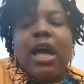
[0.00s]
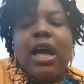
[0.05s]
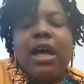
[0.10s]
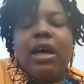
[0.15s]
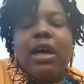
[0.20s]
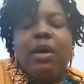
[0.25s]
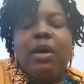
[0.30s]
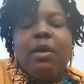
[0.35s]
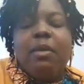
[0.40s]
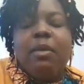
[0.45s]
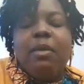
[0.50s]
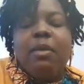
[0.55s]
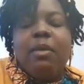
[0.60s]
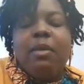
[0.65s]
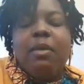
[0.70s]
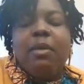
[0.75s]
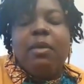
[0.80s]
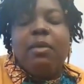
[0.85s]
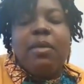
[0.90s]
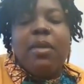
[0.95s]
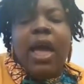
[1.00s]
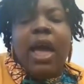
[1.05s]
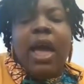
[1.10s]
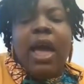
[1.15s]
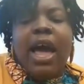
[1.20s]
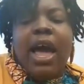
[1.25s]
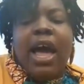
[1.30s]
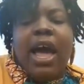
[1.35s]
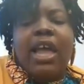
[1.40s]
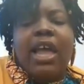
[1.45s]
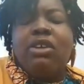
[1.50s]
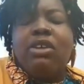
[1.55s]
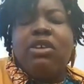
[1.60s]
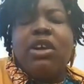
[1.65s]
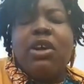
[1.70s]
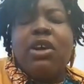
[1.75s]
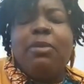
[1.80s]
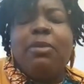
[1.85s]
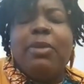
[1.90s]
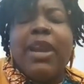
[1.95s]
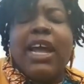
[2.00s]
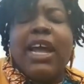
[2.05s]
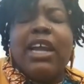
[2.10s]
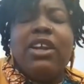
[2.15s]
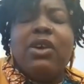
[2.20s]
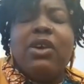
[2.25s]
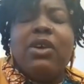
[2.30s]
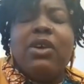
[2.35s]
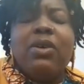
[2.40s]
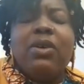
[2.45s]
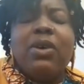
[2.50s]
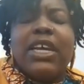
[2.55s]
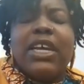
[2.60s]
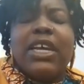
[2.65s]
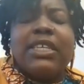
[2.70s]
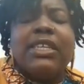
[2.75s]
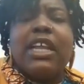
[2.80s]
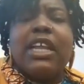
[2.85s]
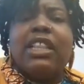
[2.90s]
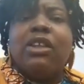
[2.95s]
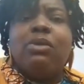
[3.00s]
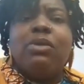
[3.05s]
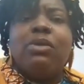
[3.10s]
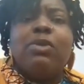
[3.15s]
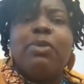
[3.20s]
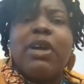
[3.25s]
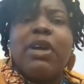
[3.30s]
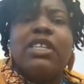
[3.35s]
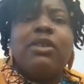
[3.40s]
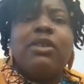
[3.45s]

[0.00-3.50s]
I don't know, but I know it's not the